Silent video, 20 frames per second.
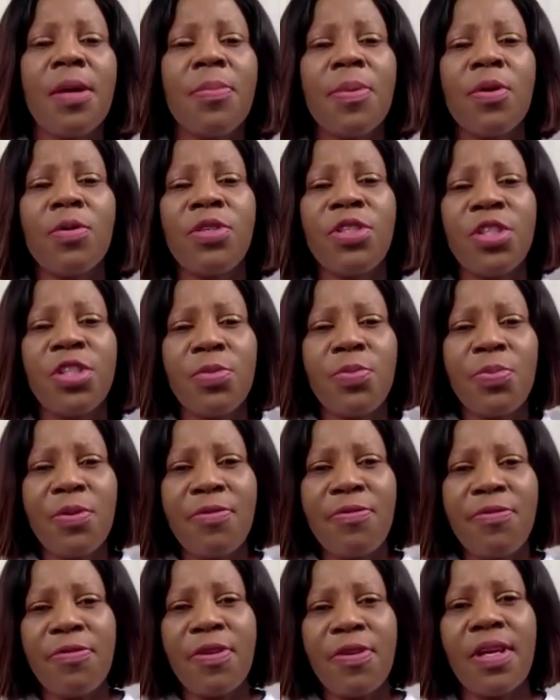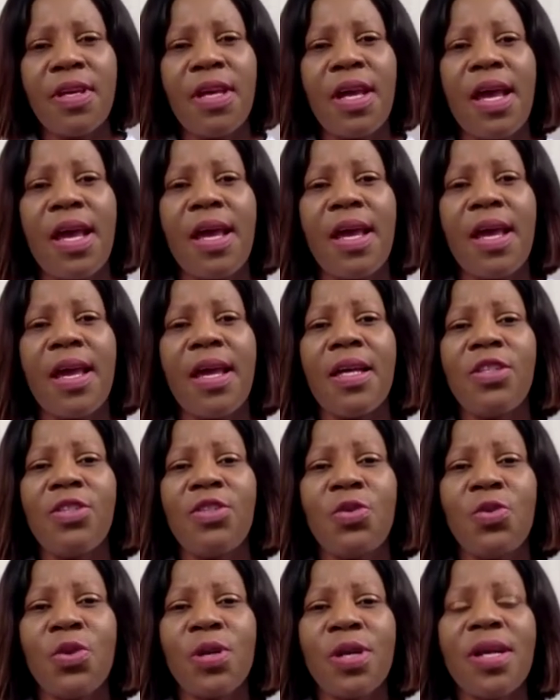about GBV uh,
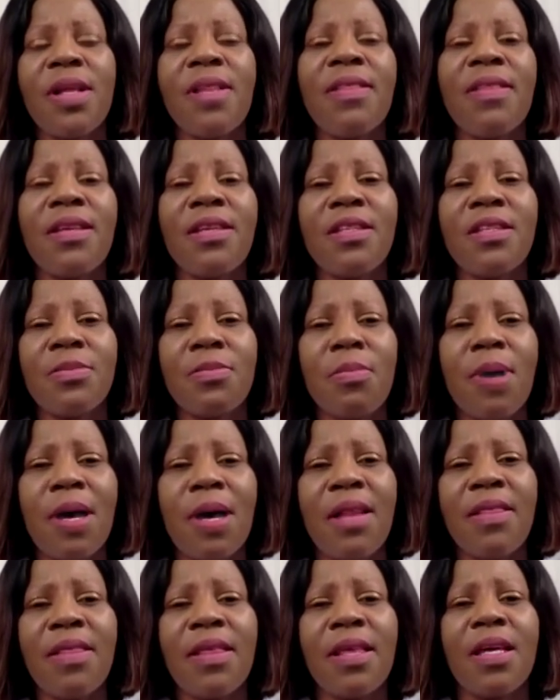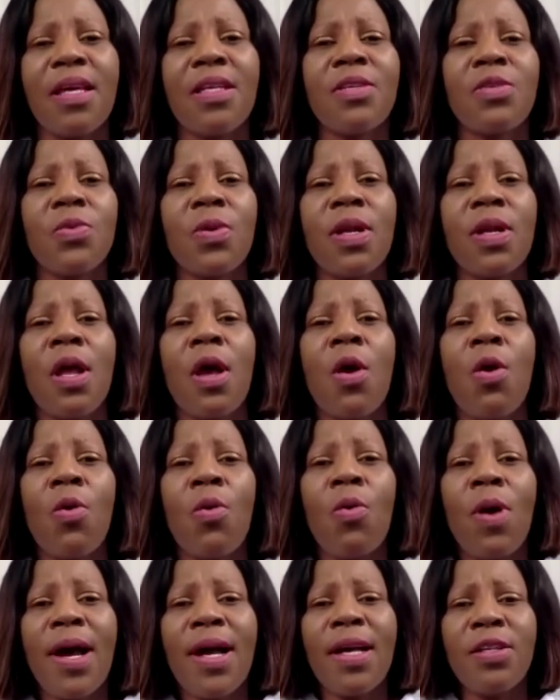during this month as well,
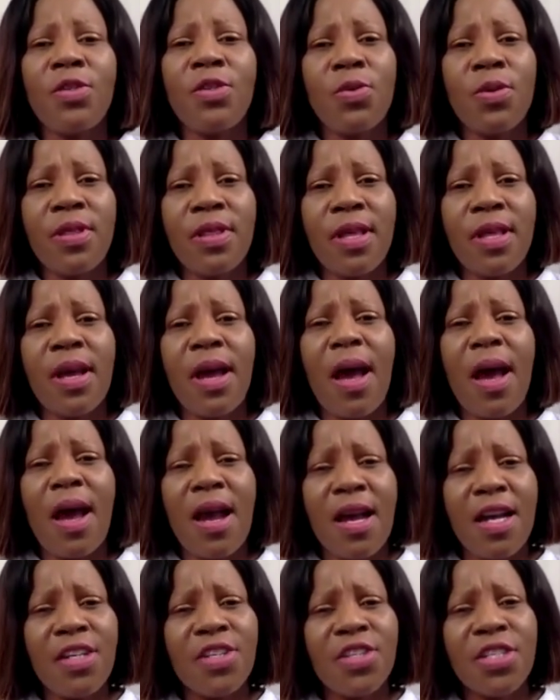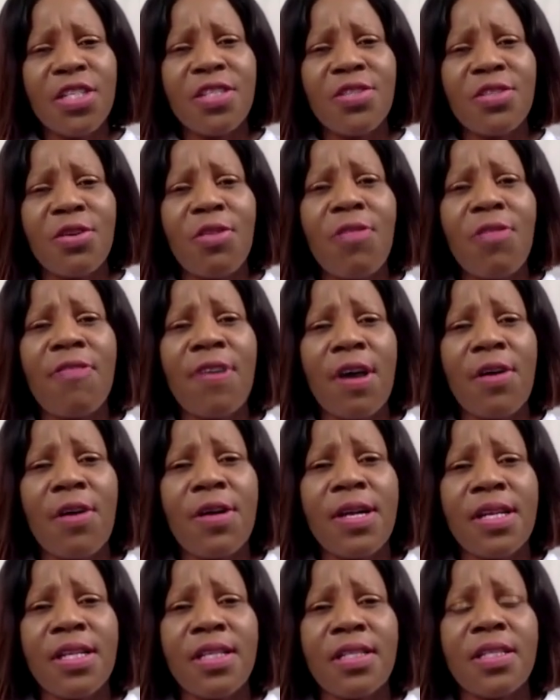why do you think our country is so
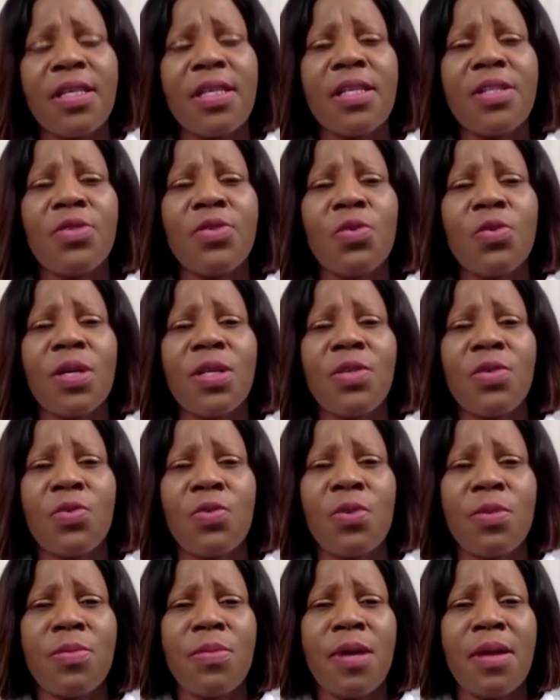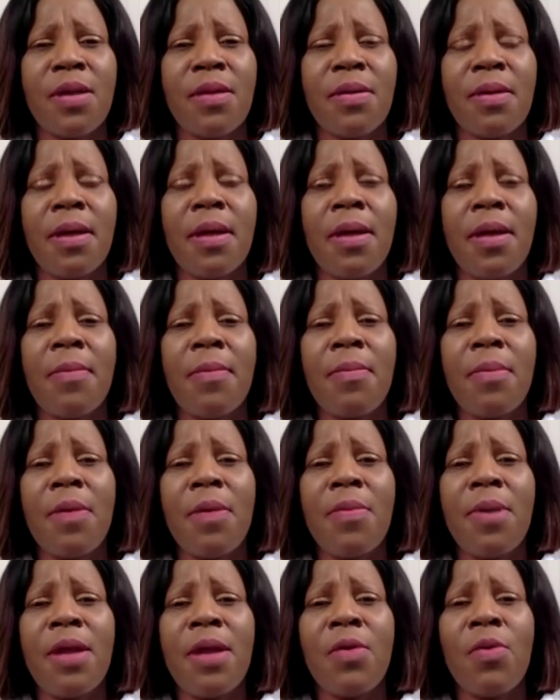violent uh, towards women,
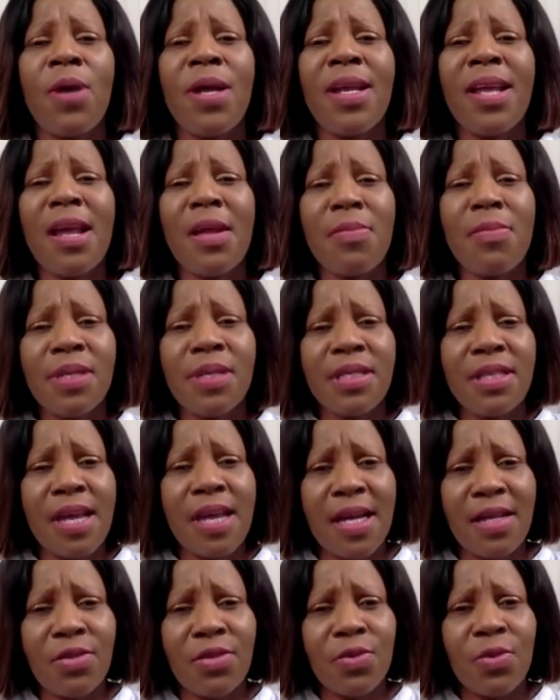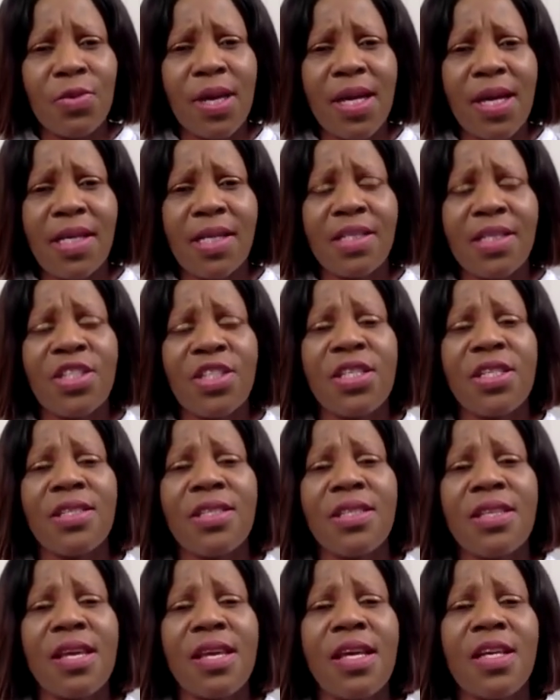ma'am? And what can be done to edge the
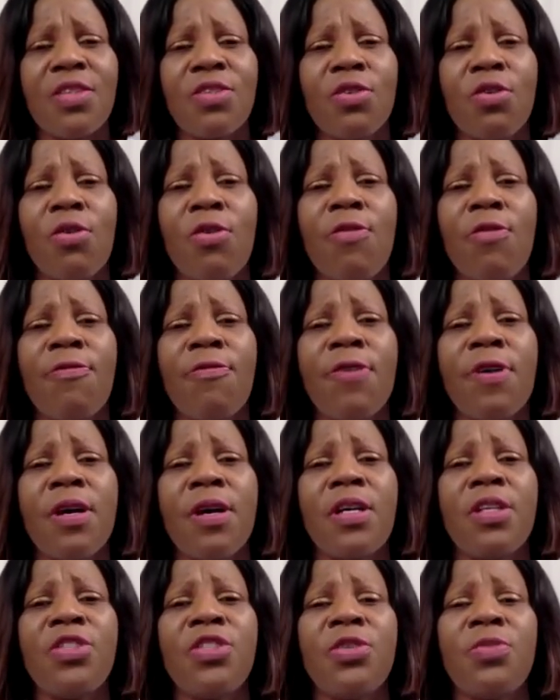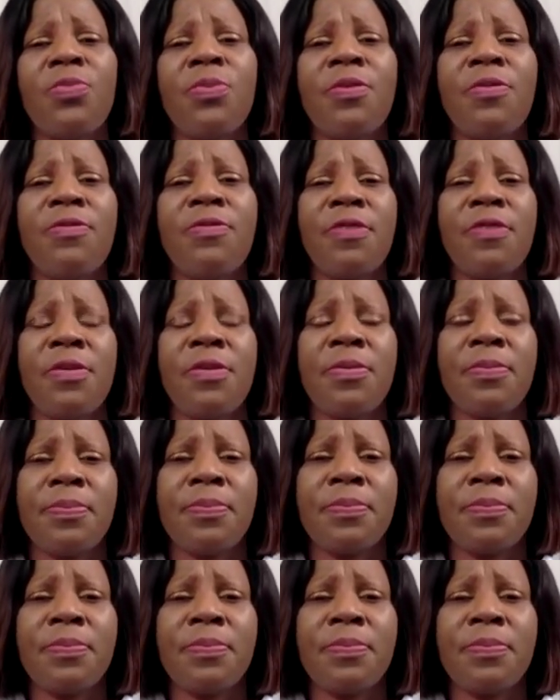scourge of uh, GBV?